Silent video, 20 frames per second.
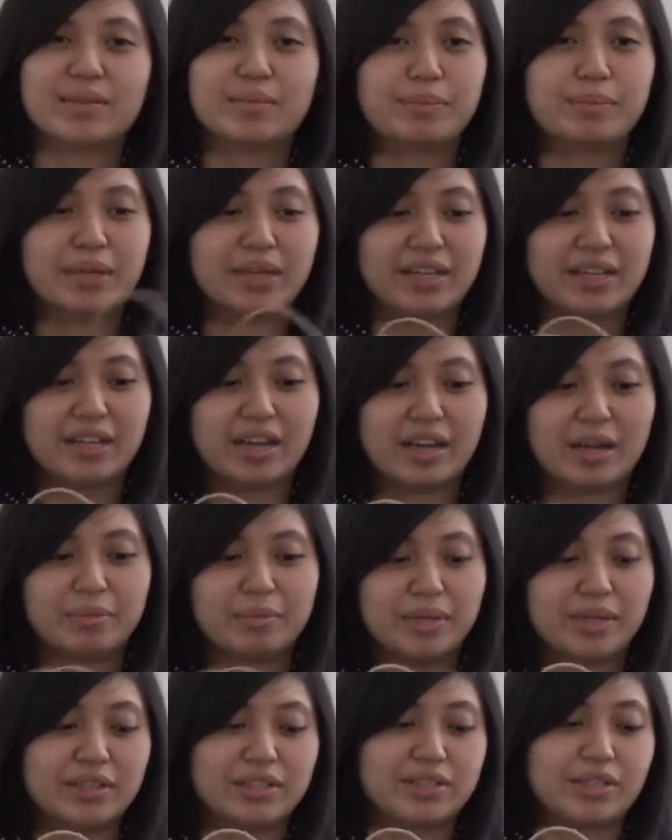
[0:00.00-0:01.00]
but I'm
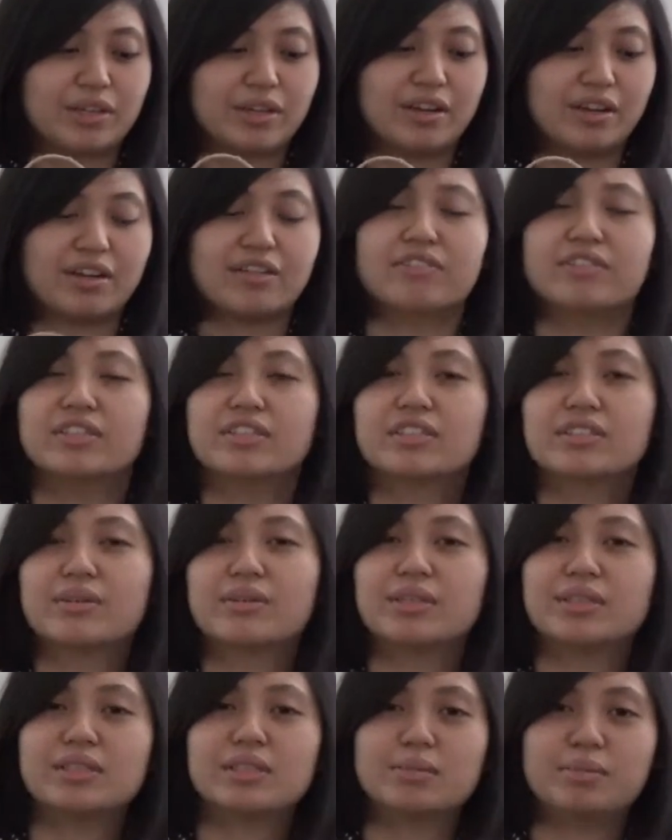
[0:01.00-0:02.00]
not sure if it's going to